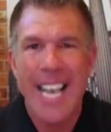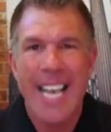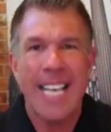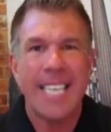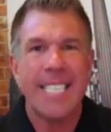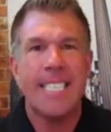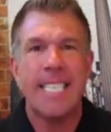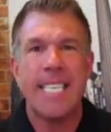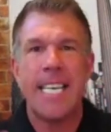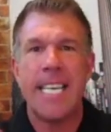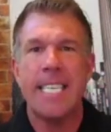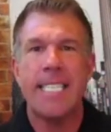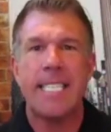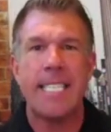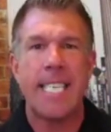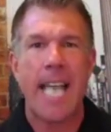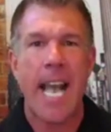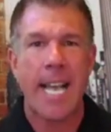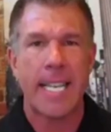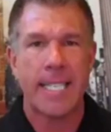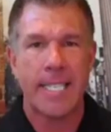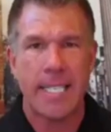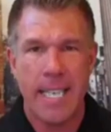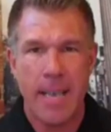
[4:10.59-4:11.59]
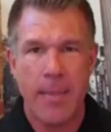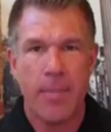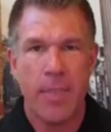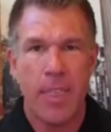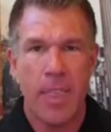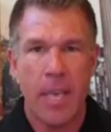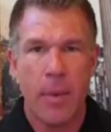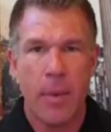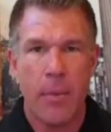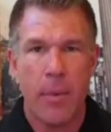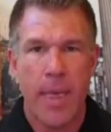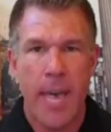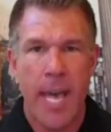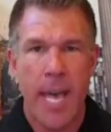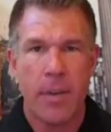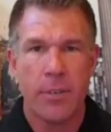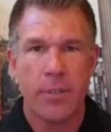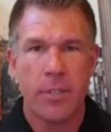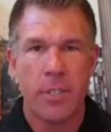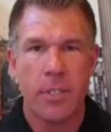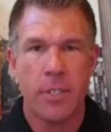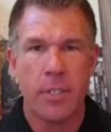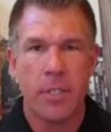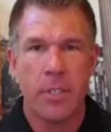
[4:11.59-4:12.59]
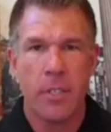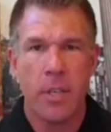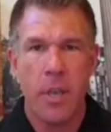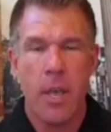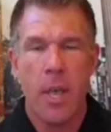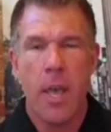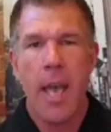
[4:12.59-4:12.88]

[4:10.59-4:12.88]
It's the exact same thing with houses.